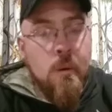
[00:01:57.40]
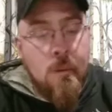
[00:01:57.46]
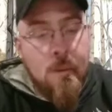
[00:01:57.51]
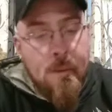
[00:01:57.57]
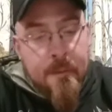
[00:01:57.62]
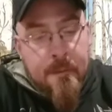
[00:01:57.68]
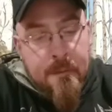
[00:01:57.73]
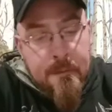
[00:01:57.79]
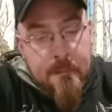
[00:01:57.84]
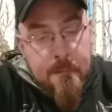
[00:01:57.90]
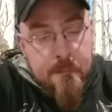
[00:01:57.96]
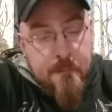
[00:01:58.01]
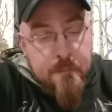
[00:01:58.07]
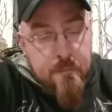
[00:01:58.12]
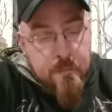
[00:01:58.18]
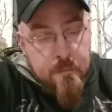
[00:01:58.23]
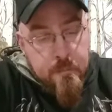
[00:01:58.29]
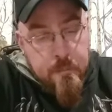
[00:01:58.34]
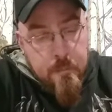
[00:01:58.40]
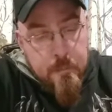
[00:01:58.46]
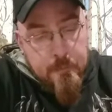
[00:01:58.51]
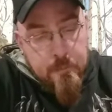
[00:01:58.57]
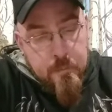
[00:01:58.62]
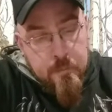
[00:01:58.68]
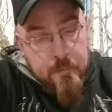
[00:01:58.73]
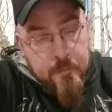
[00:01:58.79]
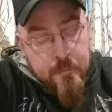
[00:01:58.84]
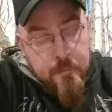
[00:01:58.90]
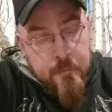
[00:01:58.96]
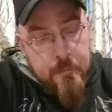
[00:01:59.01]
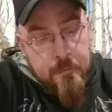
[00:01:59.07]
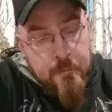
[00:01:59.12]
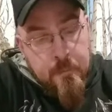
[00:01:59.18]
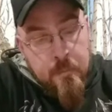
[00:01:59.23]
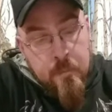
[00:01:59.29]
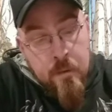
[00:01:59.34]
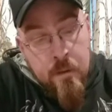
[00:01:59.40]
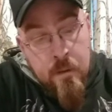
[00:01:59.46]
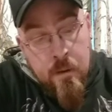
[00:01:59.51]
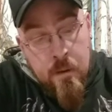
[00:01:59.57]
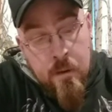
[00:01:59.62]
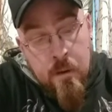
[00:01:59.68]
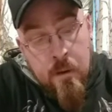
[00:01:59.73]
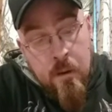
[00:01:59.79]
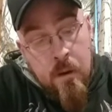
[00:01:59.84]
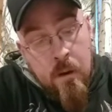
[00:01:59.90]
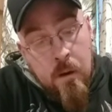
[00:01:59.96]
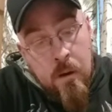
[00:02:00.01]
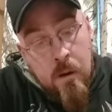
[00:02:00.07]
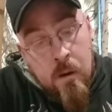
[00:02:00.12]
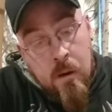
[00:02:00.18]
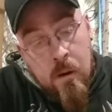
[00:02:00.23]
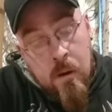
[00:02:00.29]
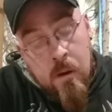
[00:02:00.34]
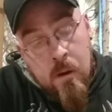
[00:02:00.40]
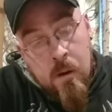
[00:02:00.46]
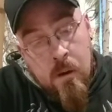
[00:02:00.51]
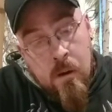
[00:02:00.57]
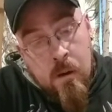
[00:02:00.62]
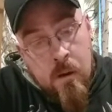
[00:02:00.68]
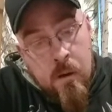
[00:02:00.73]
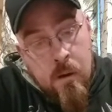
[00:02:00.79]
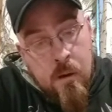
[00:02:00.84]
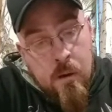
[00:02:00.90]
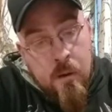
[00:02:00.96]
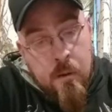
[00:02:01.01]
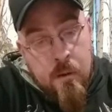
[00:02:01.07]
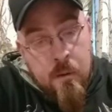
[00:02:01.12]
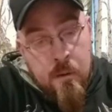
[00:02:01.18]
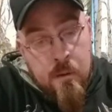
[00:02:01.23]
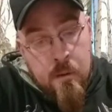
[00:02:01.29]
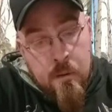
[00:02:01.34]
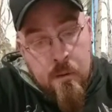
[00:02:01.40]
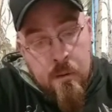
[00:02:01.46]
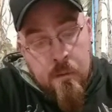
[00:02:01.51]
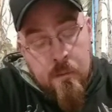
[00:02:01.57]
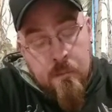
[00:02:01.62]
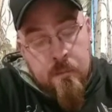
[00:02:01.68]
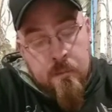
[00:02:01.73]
Nobody speaks.